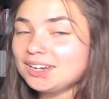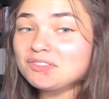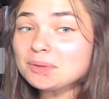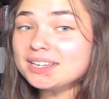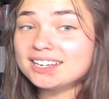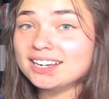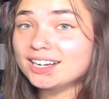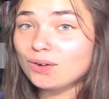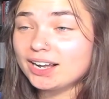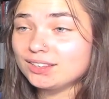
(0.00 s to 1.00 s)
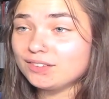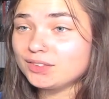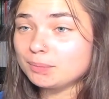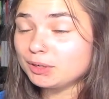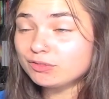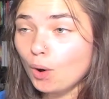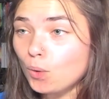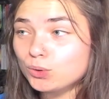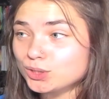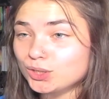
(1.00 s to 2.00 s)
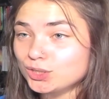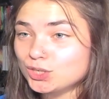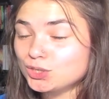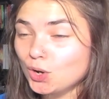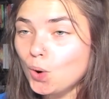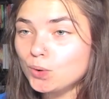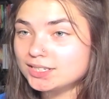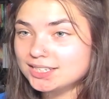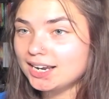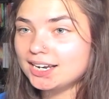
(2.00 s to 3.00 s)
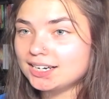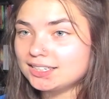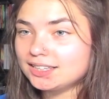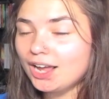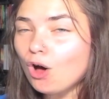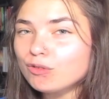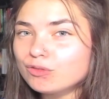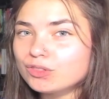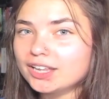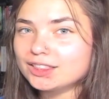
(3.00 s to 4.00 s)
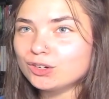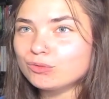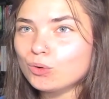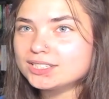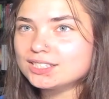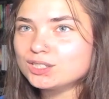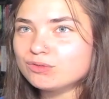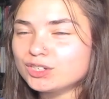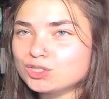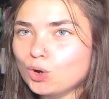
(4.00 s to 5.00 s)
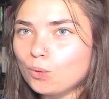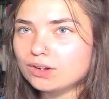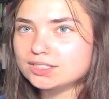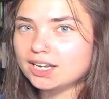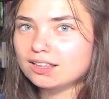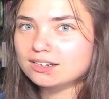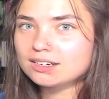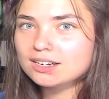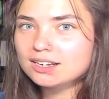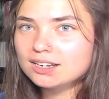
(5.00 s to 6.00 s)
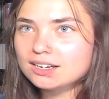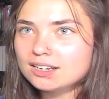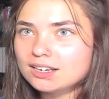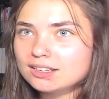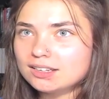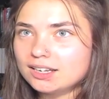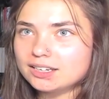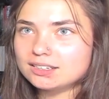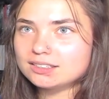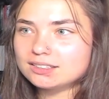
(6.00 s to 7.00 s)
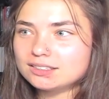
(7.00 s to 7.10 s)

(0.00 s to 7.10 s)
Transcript: from the get-go, I love them. Their vocals are so insane. They all, like, their voices fit so well together. Like,